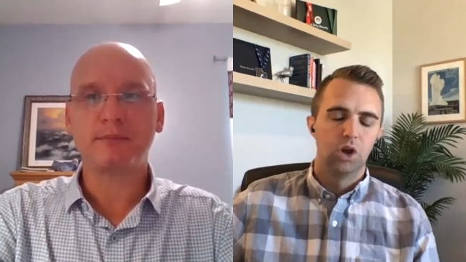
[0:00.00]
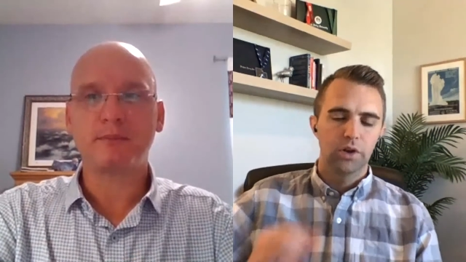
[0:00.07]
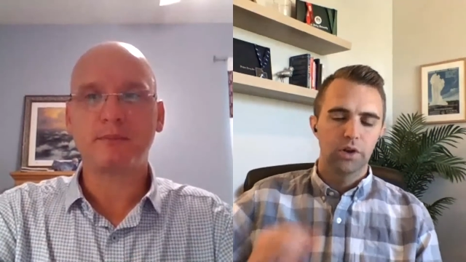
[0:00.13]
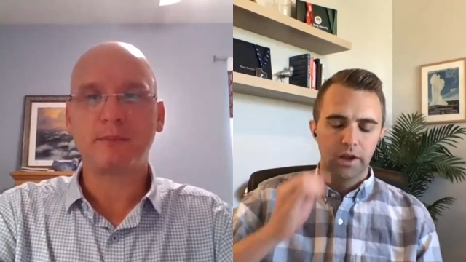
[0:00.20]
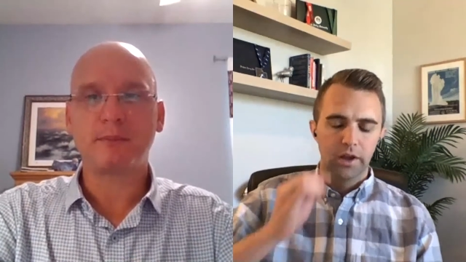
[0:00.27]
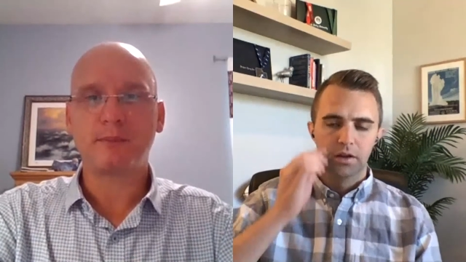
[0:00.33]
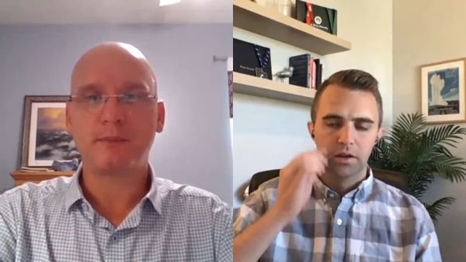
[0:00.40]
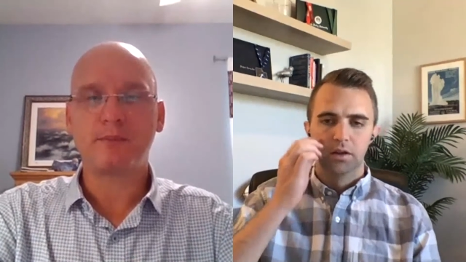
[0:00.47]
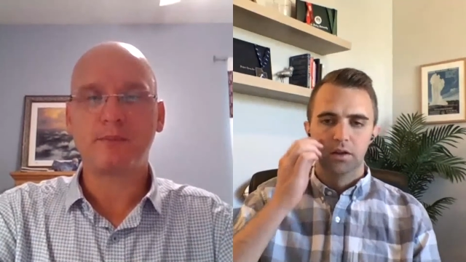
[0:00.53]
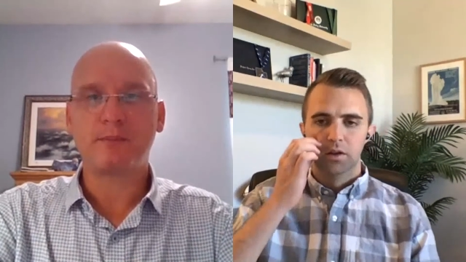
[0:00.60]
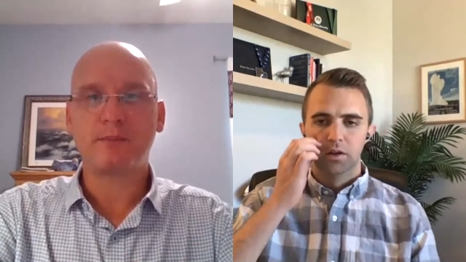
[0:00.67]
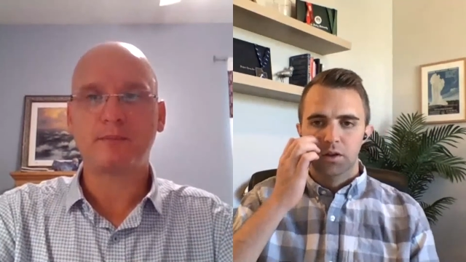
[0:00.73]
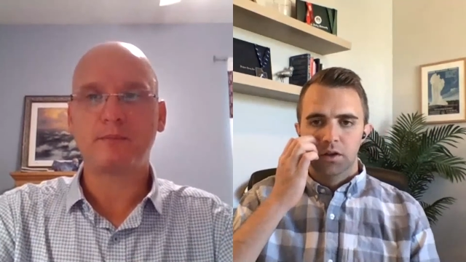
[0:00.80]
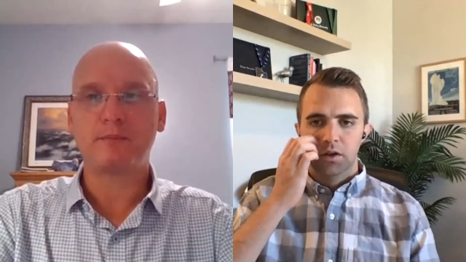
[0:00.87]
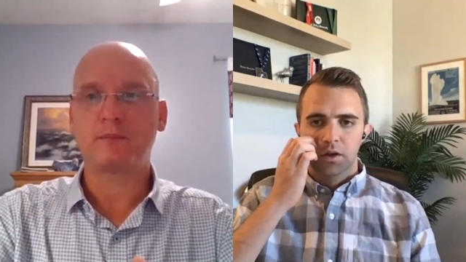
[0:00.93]
Speaker 1: Okay,
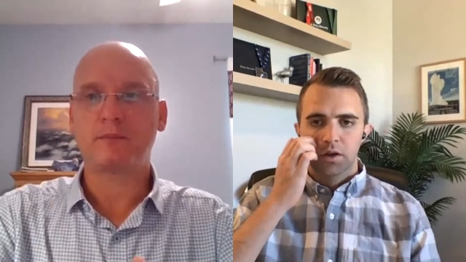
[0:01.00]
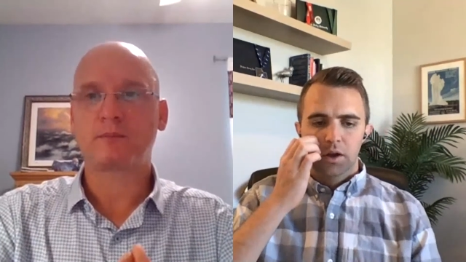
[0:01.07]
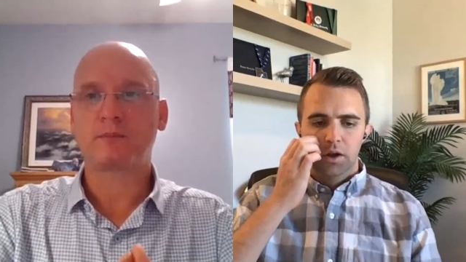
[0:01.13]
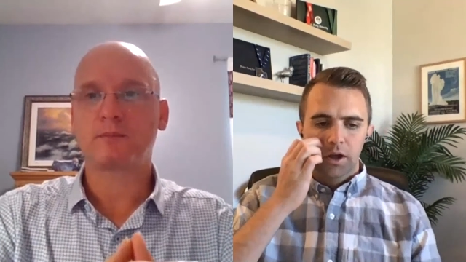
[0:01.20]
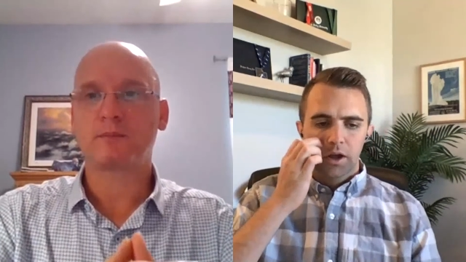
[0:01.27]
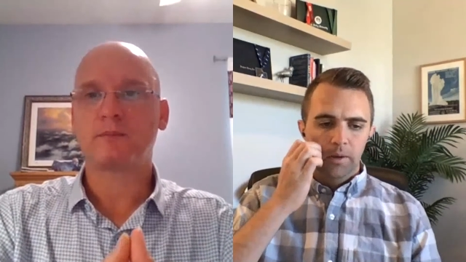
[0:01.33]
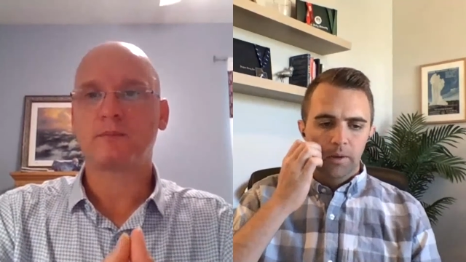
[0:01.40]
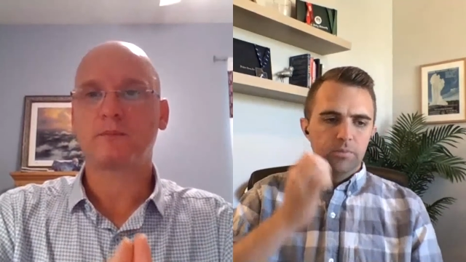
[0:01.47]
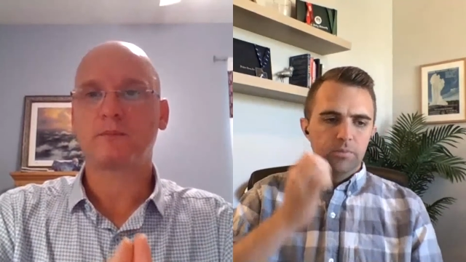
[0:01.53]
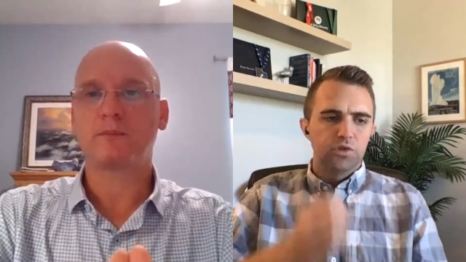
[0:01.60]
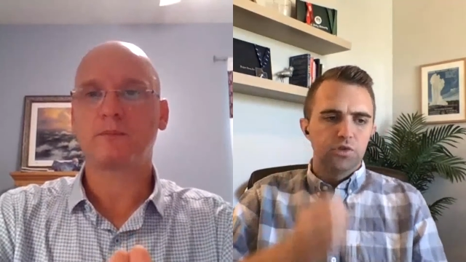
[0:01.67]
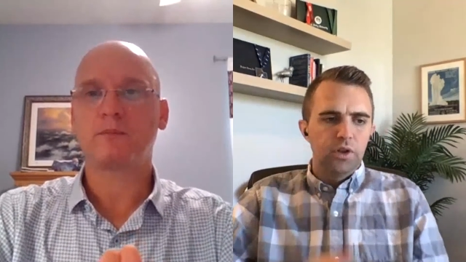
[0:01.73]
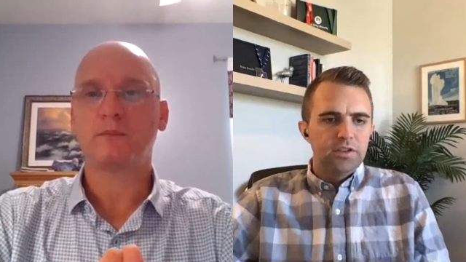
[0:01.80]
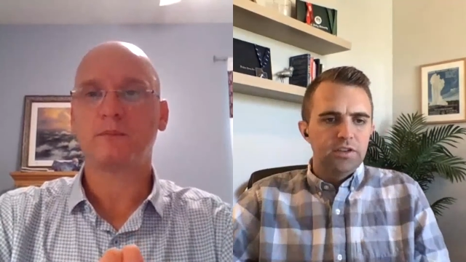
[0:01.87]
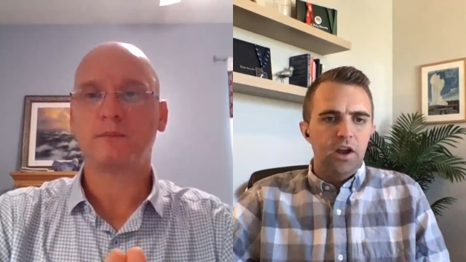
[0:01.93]

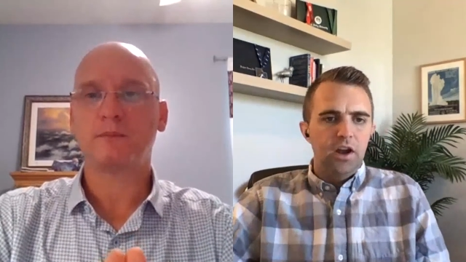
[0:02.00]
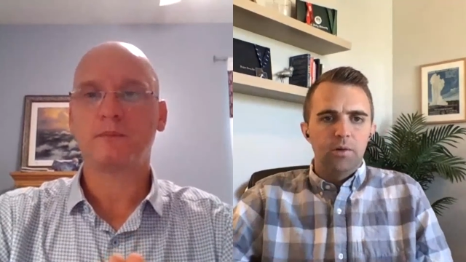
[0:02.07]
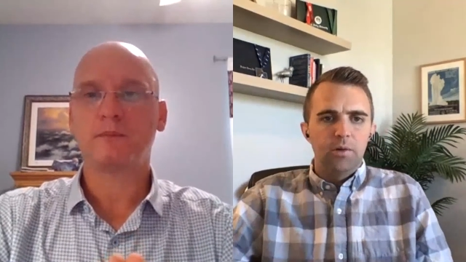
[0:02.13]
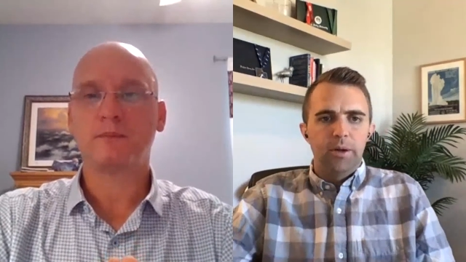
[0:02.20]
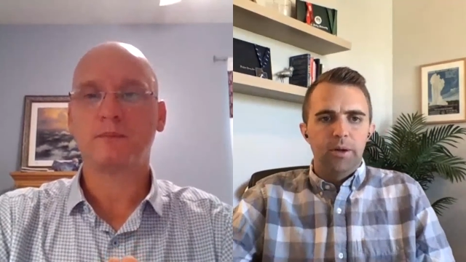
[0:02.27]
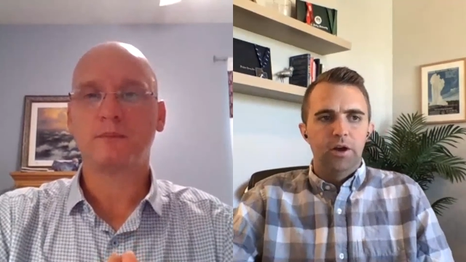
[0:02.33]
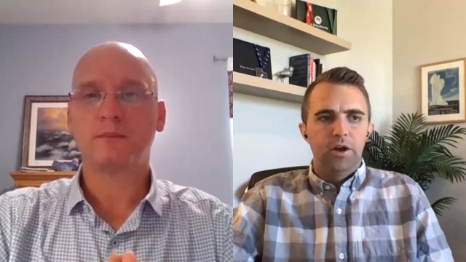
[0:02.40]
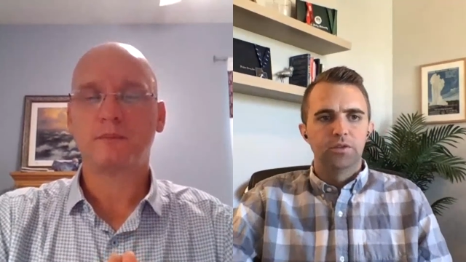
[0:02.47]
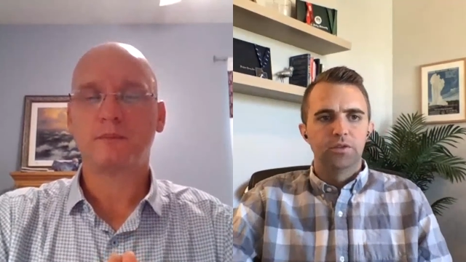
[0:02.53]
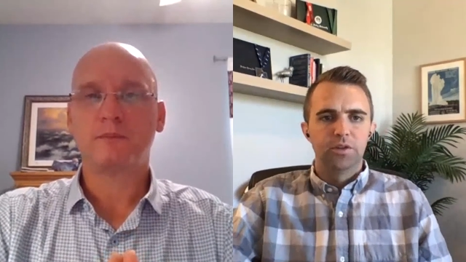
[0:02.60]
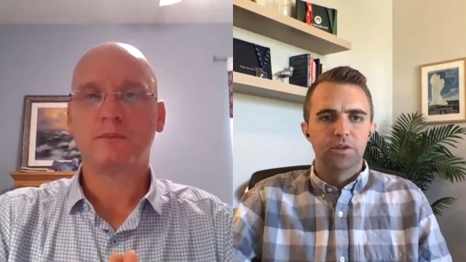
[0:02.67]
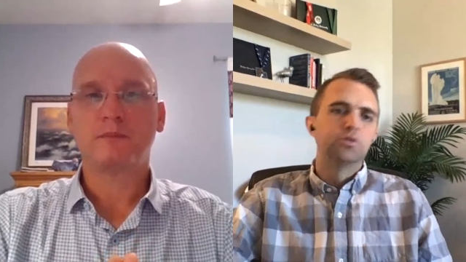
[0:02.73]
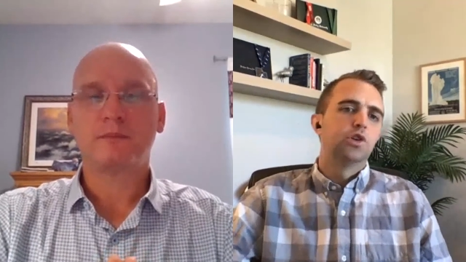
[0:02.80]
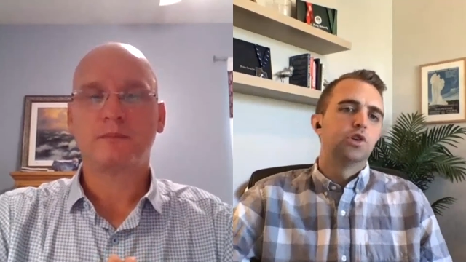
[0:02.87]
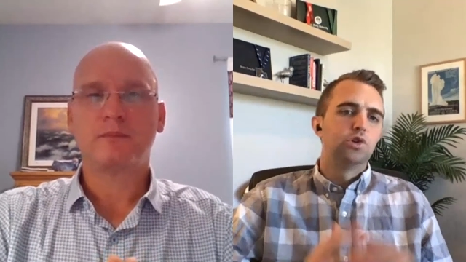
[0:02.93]
so let's talk
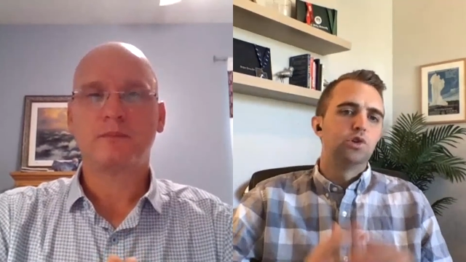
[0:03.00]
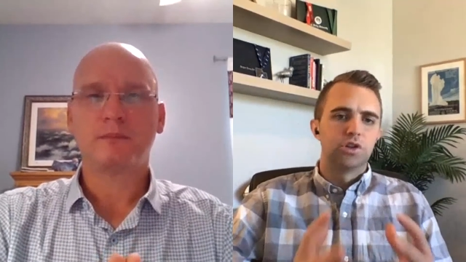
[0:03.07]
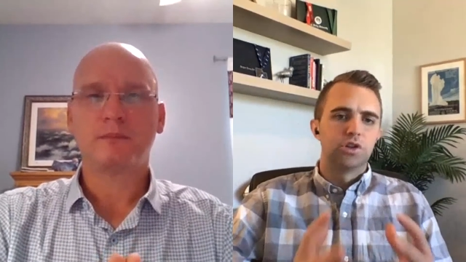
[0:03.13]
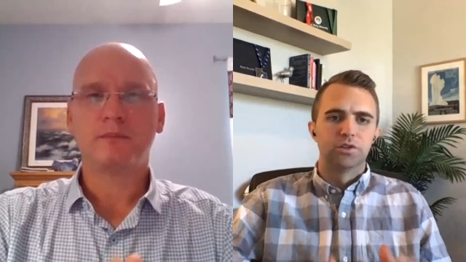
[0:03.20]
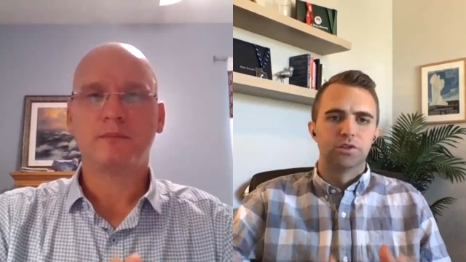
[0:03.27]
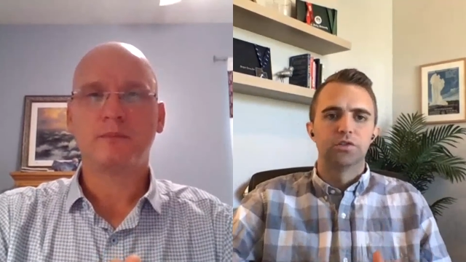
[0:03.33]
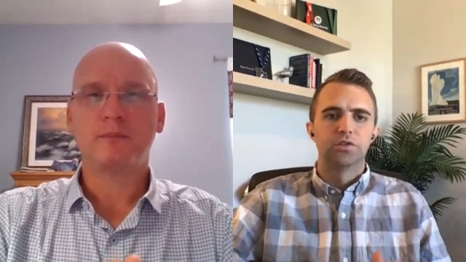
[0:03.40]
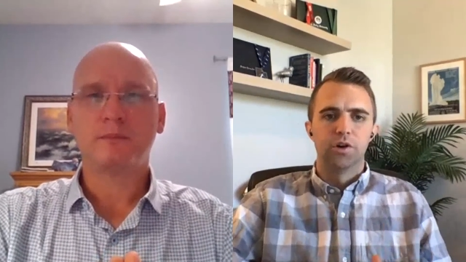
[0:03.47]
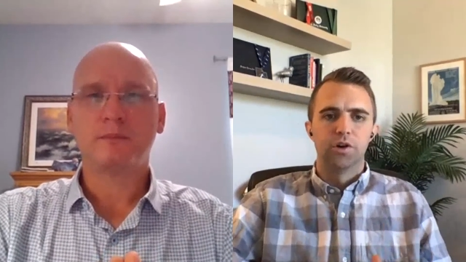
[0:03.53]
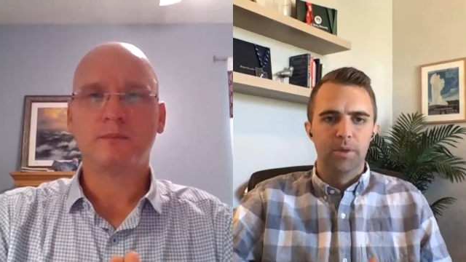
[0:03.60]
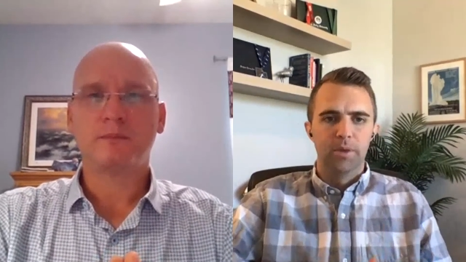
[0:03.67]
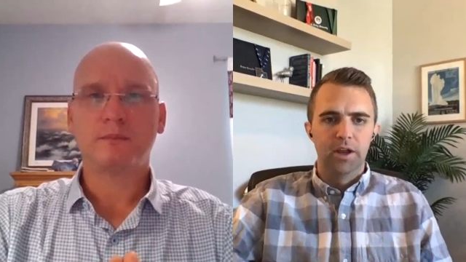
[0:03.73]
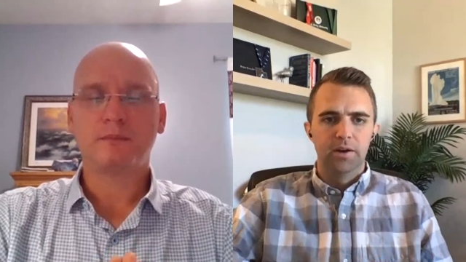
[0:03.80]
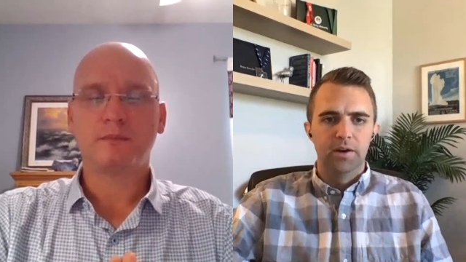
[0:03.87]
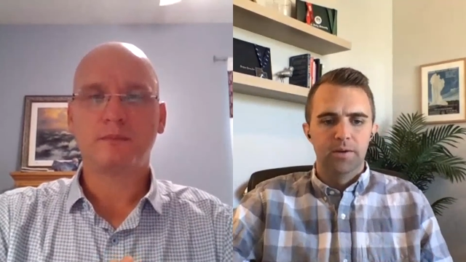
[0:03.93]
about some solutions
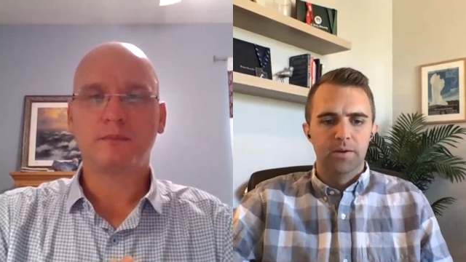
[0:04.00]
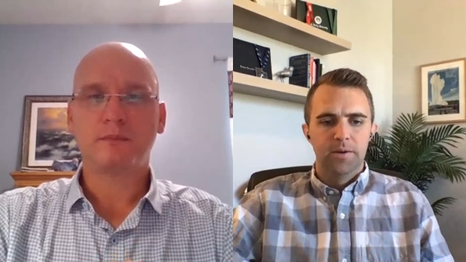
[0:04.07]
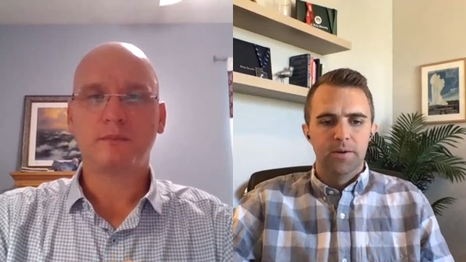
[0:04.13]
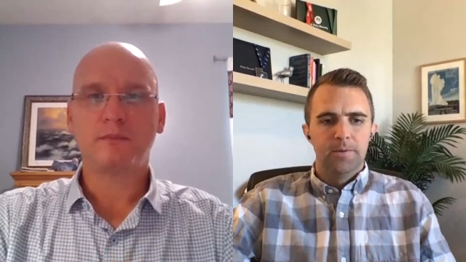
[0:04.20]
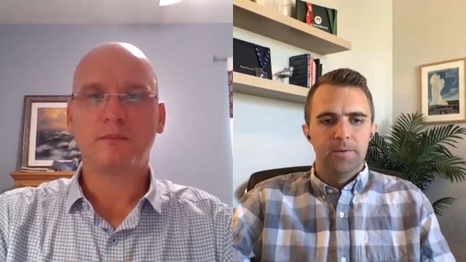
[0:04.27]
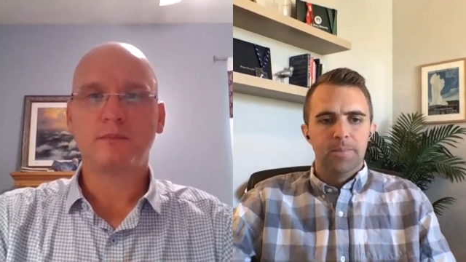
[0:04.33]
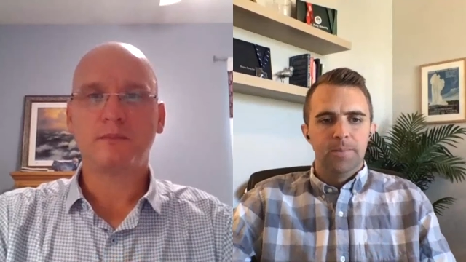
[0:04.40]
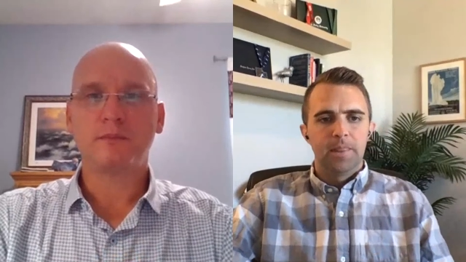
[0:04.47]
for a minute.